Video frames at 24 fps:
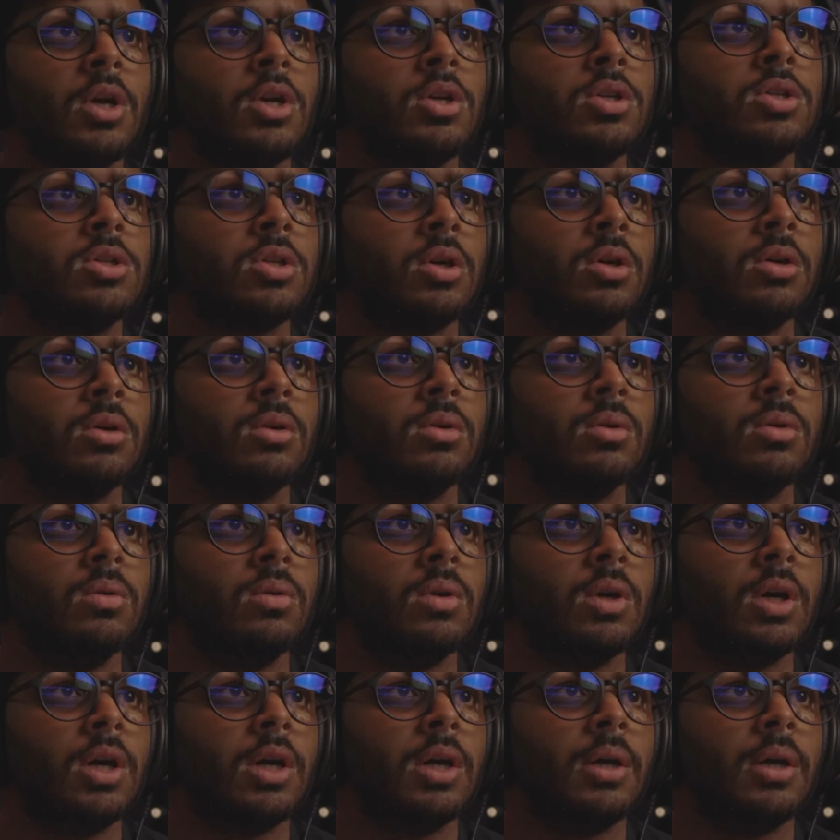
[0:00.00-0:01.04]

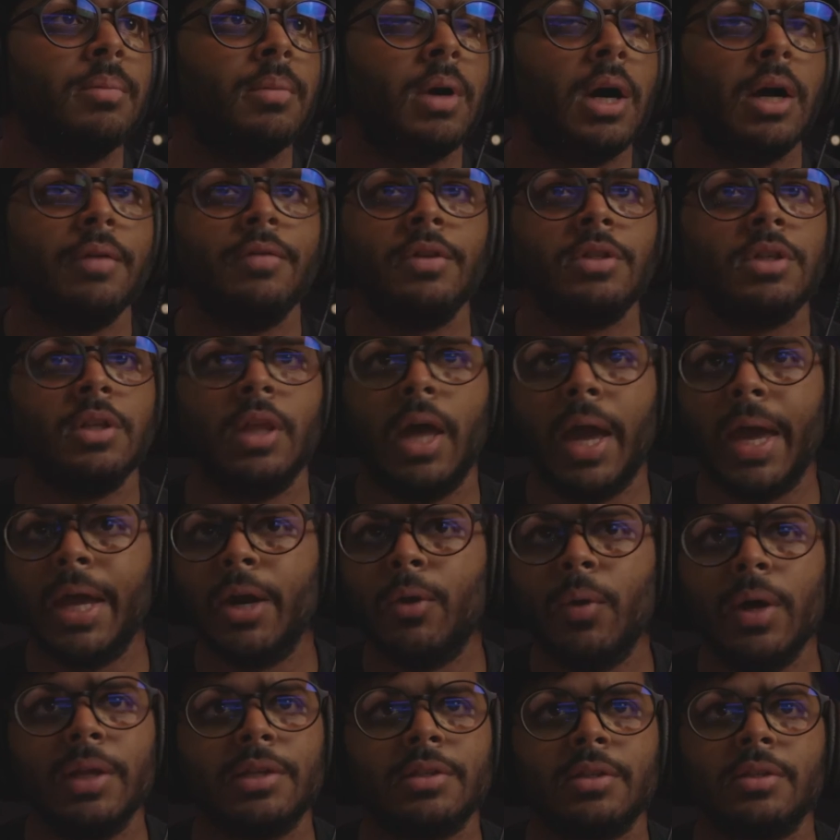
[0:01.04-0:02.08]
So obviously the
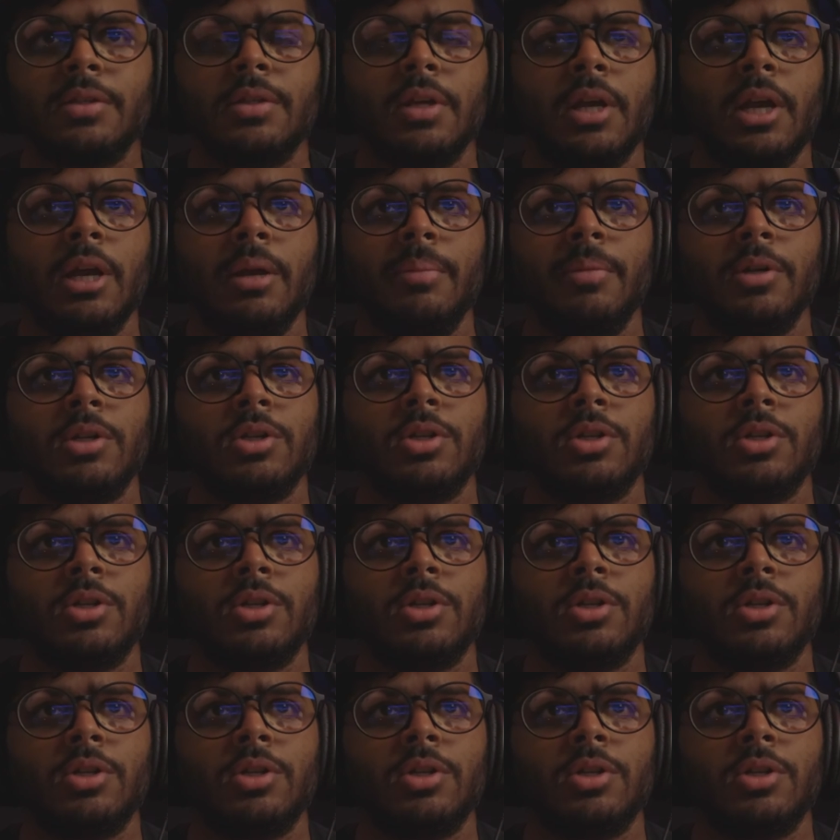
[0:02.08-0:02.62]
808's the same.